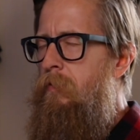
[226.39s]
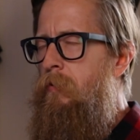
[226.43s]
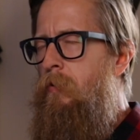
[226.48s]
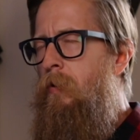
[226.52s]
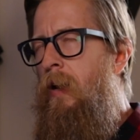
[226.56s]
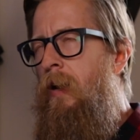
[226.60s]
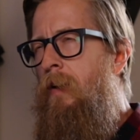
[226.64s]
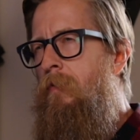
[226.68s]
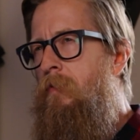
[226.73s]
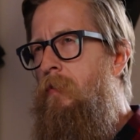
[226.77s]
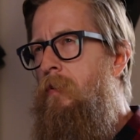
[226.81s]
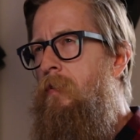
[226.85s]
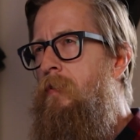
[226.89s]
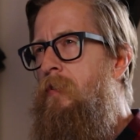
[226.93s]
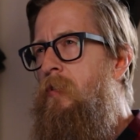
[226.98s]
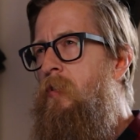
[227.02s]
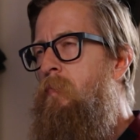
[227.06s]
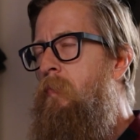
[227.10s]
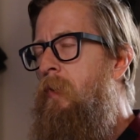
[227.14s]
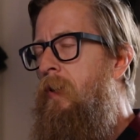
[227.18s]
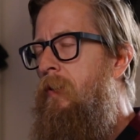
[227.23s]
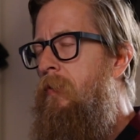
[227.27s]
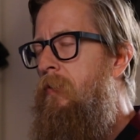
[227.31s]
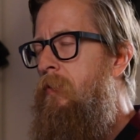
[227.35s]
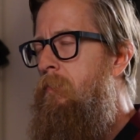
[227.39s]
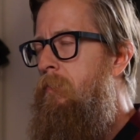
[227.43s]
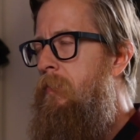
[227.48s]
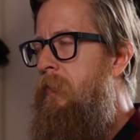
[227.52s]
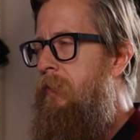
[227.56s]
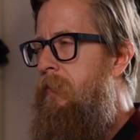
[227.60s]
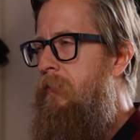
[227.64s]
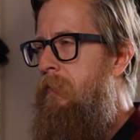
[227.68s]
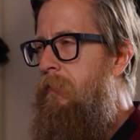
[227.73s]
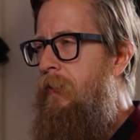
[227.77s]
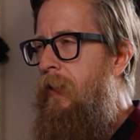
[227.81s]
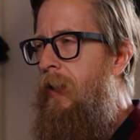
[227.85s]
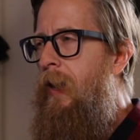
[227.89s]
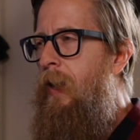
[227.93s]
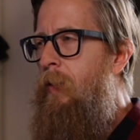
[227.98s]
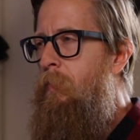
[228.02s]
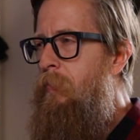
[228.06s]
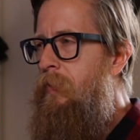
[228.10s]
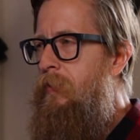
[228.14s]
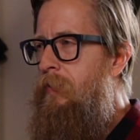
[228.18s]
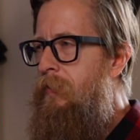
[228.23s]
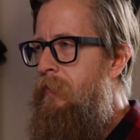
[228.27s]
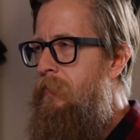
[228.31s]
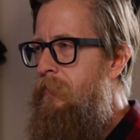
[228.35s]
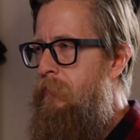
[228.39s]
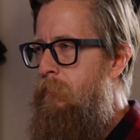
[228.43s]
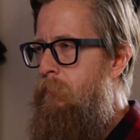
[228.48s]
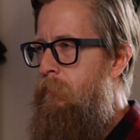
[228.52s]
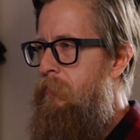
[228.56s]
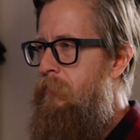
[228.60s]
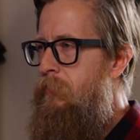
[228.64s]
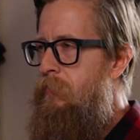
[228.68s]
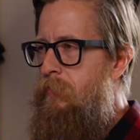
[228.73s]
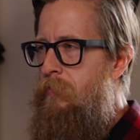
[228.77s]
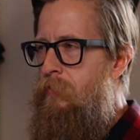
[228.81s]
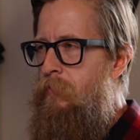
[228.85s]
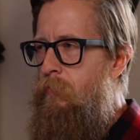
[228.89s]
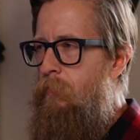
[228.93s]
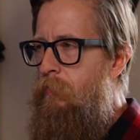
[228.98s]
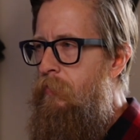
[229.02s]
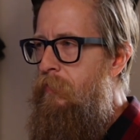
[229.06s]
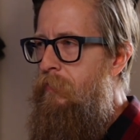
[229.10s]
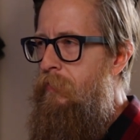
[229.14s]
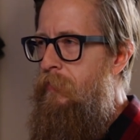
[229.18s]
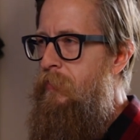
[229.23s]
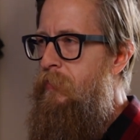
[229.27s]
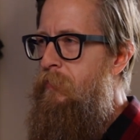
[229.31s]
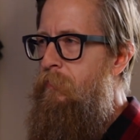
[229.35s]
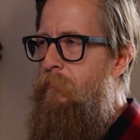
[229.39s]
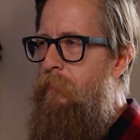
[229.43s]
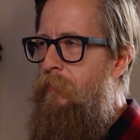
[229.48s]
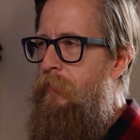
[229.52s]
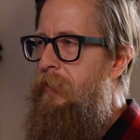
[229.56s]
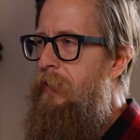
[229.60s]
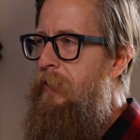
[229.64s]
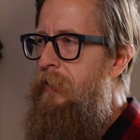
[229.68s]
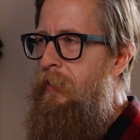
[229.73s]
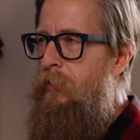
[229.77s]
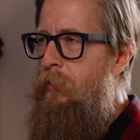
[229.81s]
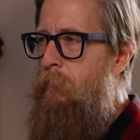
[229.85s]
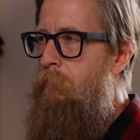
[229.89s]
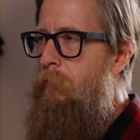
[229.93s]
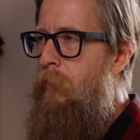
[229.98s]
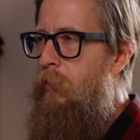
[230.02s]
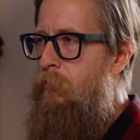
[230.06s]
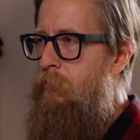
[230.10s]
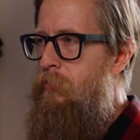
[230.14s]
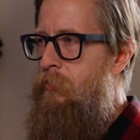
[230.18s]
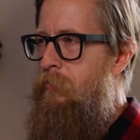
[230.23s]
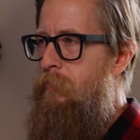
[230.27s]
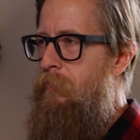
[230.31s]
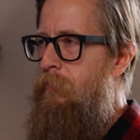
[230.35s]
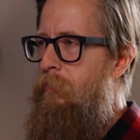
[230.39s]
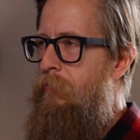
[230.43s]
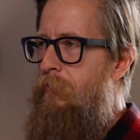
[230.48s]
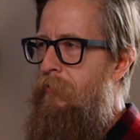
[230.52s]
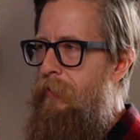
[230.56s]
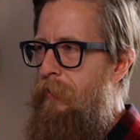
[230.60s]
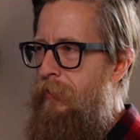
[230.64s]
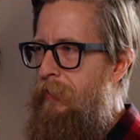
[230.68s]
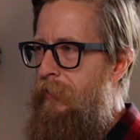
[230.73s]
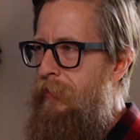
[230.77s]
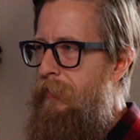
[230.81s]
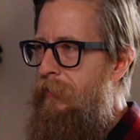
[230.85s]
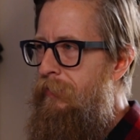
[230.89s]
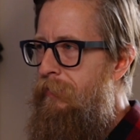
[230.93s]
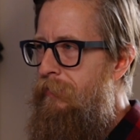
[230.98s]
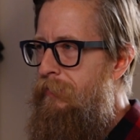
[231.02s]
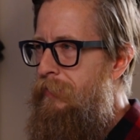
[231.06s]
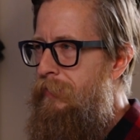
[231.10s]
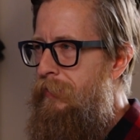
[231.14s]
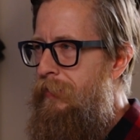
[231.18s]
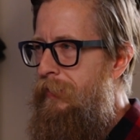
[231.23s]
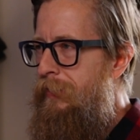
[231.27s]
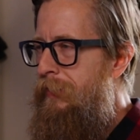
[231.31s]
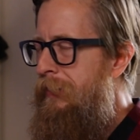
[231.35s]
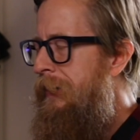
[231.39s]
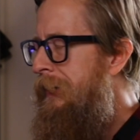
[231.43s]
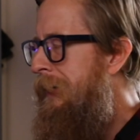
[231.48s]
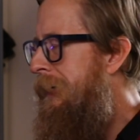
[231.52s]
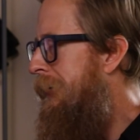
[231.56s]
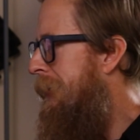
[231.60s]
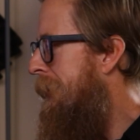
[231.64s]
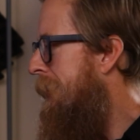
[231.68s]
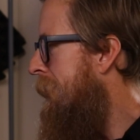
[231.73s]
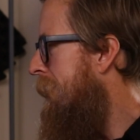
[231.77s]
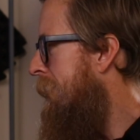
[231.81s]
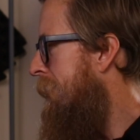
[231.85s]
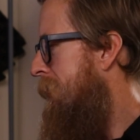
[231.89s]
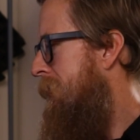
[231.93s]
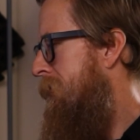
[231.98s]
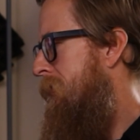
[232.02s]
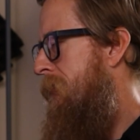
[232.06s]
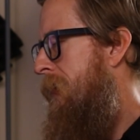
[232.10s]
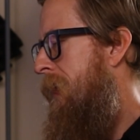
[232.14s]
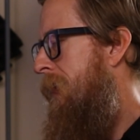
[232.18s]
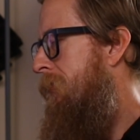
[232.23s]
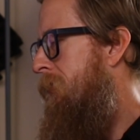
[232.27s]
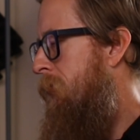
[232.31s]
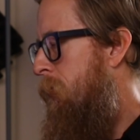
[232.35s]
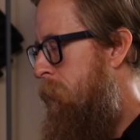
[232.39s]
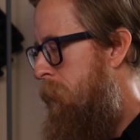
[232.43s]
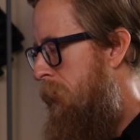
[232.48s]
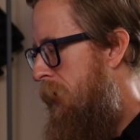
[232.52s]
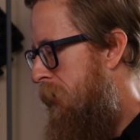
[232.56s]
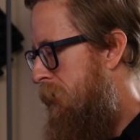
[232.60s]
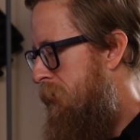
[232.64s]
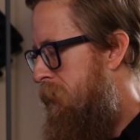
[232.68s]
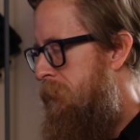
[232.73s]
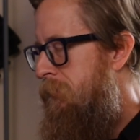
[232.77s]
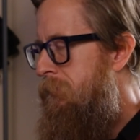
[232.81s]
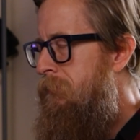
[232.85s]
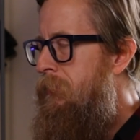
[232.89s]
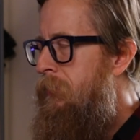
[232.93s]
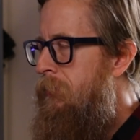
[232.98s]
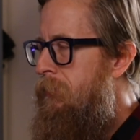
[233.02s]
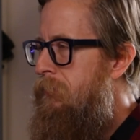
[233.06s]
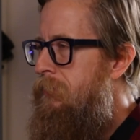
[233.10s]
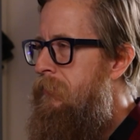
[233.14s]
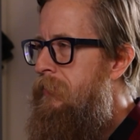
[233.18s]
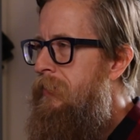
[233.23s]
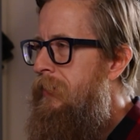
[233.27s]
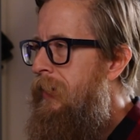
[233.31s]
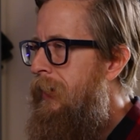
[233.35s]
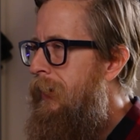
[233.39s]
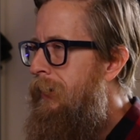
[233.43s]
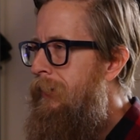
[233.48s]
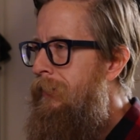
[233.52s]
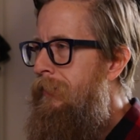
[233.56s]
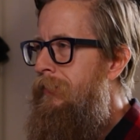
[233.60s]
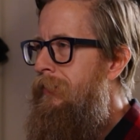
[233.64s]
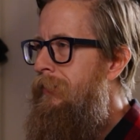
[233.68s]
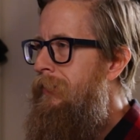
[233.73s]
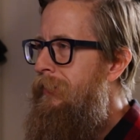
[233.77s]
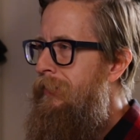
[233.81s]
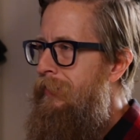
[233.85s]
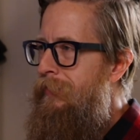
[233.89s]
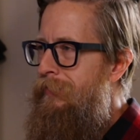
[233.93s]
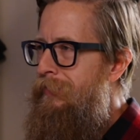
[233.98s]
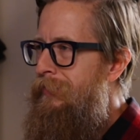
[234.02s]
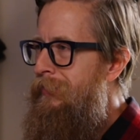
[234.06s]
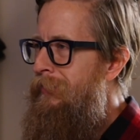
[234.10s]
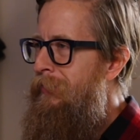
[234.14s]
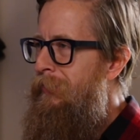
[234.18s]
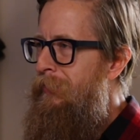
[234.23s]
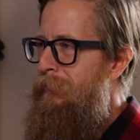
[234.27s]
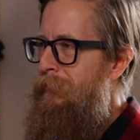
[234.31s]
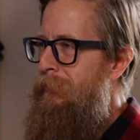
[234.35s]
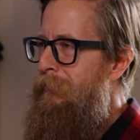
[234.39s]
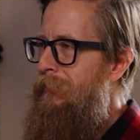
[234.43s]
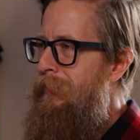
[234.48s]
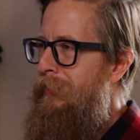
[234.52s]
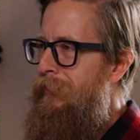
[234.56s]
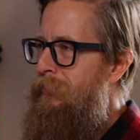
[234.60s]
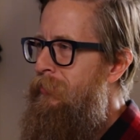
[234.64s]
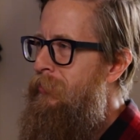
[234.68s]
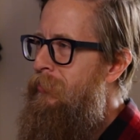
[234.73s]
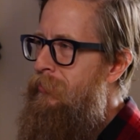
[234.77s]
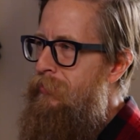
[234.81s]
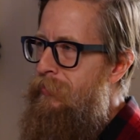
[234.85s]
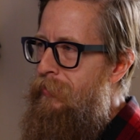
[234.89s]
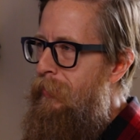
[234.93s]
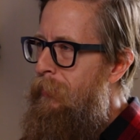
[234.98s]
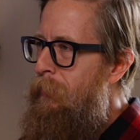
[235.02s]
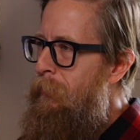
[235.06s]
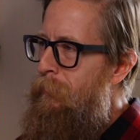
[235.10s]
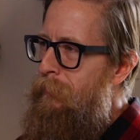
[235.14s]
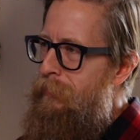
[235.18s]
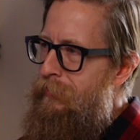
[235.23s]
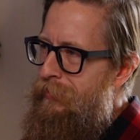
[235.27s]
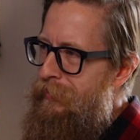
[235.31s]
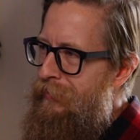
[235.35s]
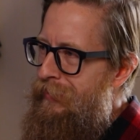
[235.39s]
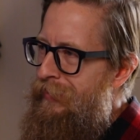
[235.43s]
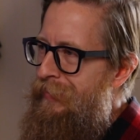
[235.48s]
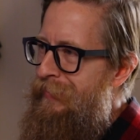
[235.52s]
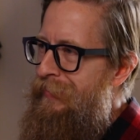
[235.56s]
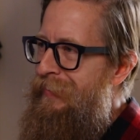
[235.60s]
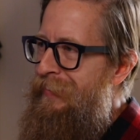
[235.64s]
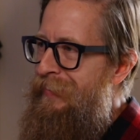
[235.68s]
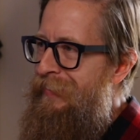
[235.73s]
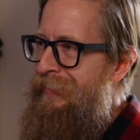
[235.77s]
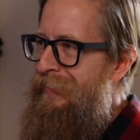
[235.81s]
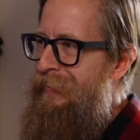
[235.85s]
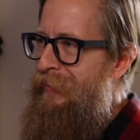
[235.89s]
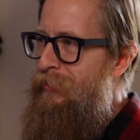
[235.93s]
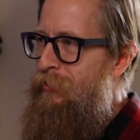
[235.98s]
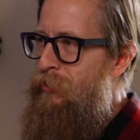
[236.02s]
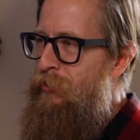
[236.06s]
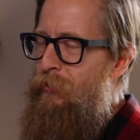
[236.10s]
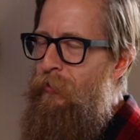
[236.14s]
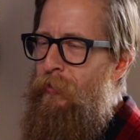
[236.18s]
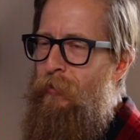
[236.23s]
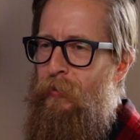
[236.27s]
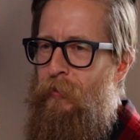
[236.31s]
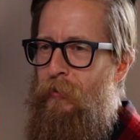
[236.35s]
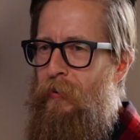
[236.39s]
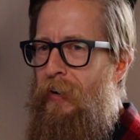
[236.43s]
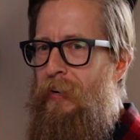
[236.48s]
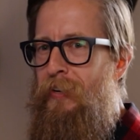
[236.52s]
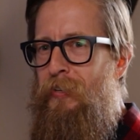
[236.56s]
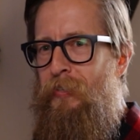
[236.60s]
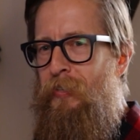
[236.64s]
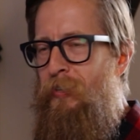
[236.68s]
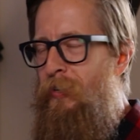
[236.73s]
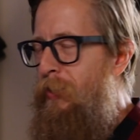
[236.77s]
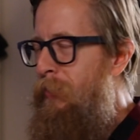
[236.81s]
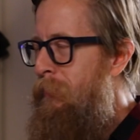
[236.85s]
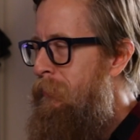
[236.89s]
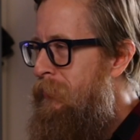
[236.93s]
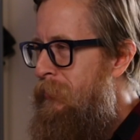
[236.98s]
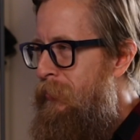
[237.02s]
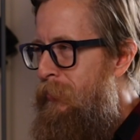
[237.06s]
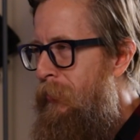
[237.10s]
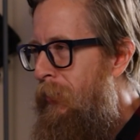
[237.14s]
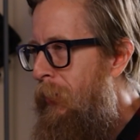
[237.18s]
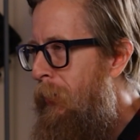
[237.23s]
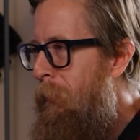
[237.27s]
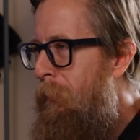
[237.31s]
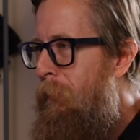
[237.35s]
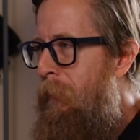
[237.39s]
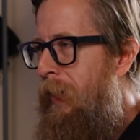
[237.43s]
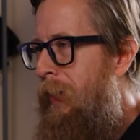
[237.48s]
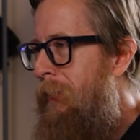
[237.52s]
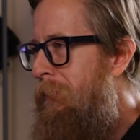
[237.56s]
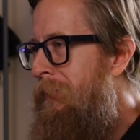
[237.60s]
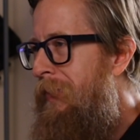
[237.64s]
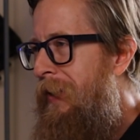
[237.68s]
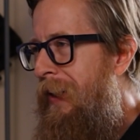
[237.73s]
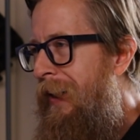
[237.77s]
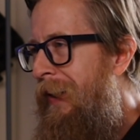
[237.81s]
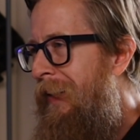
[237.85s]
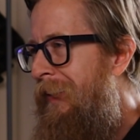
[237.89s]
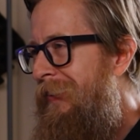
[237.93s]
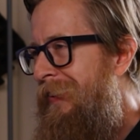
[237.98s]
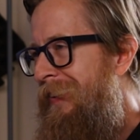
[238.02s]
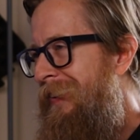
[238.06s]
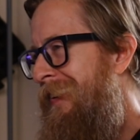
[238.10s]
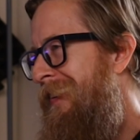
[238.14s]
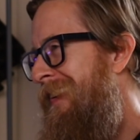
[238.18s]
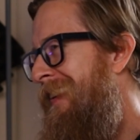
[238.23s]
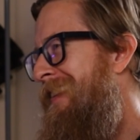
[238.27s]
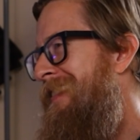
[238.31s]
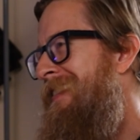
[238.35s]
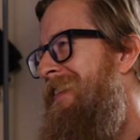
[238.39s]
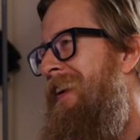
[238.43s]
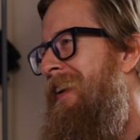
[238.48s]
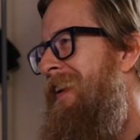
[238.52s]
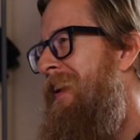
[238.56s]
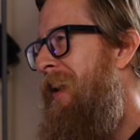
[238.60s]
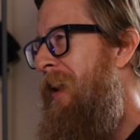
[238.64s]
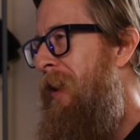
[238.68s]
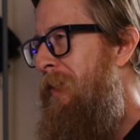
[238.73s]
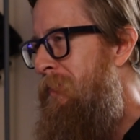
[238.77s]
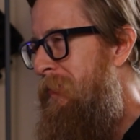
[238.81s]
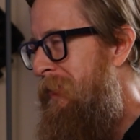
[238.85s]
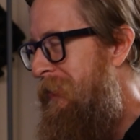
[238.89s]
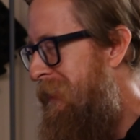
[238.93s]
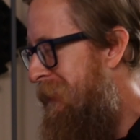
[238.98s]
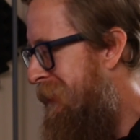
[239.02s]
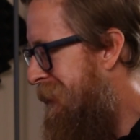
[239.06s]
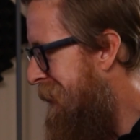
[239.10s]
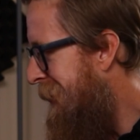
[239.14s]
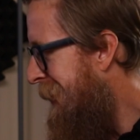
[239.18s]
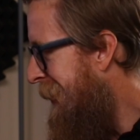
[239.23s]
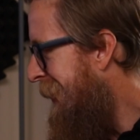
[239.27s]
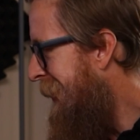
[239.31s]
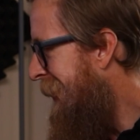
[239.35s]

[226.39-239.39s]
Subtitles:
have to dispel the myth of happiness, which is sort of this fleeting emotional thing. It's like you have a box of Nerds candy and, you're stoked, and then the sugar crash comes and you're all bummed out. That's not happiness.